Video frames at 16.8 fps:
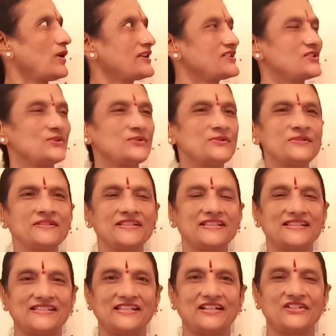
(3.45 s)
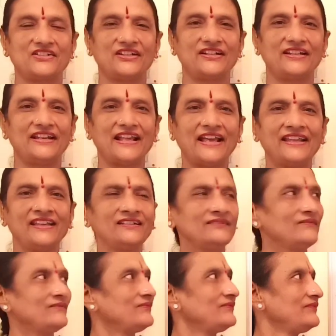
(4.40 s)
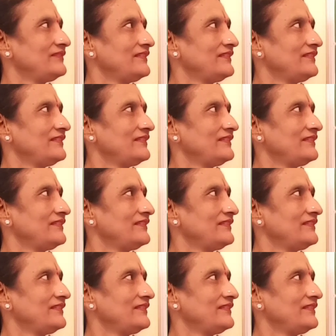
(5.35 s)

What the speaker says: on to session 9.